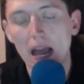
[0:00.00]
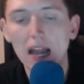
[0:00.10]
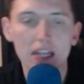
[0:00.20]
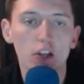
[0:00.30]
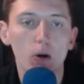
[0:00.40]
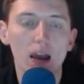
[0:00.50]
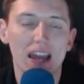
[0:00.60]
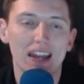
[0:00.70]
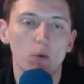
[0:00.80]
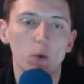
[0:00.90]
Can it go
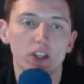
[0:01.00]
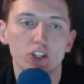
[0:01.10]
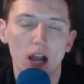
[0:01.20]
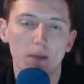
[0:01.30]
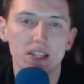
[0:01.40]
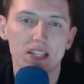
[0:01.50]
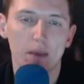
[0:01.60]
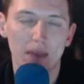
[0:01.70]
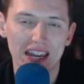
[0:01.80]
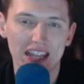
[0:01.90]
ahead and win the Champions
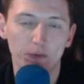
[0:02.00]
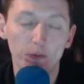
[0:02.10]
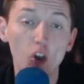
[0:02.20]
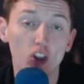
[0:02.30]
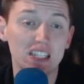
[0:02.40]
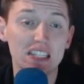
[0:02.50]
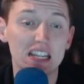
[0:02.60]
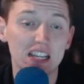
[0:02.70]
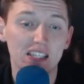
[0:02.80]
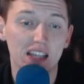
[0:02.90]
Cup in its first
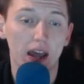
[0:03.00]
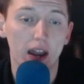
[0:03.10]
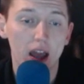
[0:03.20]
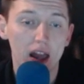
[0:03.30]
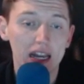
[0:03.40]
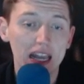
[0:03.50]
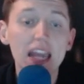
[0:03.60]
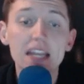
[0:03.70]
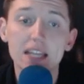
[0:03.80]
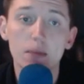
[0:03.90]
season?
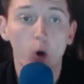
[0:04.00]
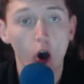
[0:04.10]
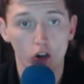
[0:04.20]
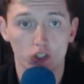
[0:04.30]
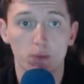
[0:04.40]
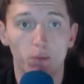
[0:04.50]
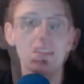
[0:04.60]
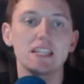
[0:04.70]
Is it possible?